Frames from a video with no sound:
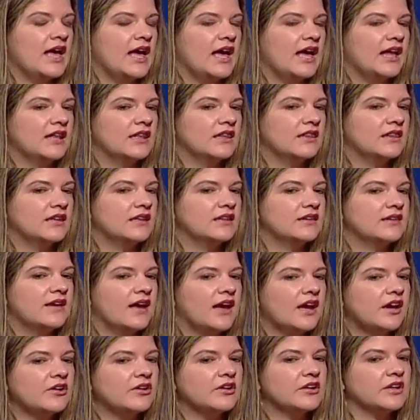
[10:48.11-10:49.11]
And the
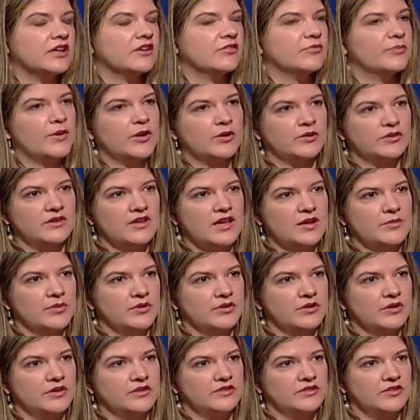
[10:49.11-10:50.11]
integrity of both
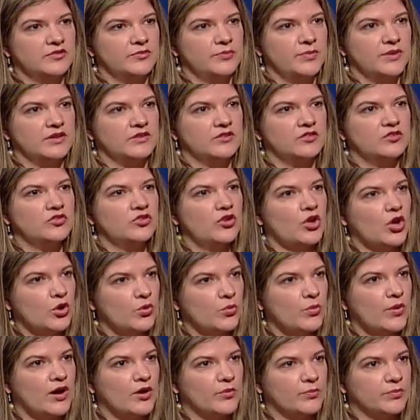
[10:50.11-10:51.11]
neighborhoods has been so
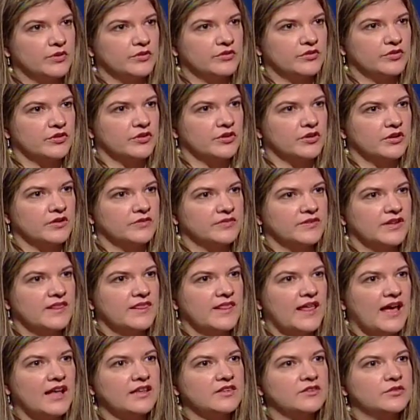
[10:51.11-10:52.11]
well preserved, and
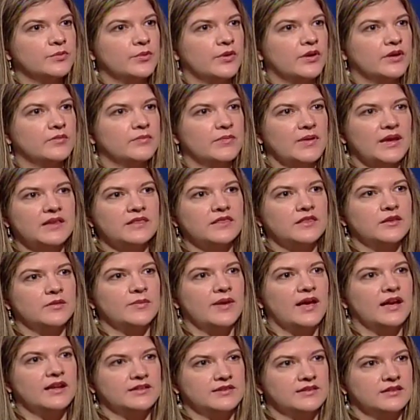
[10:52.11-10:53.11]
that's what made them
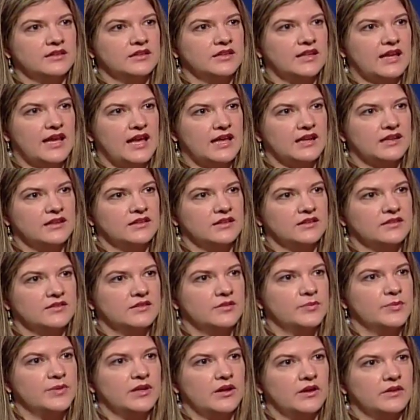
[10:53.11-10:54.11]
excellent candidates
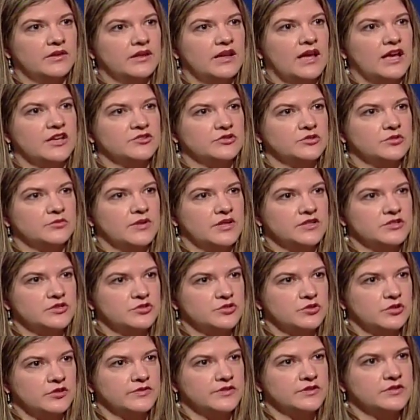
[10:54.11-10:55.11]
to be on the National
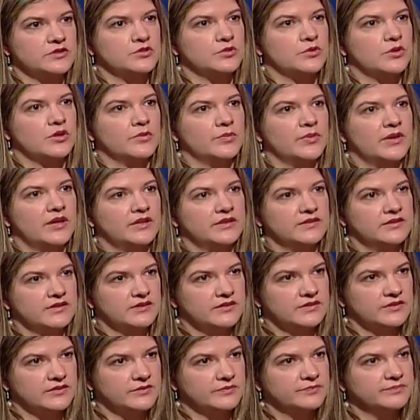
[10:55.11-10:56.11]
Register of Historic Places.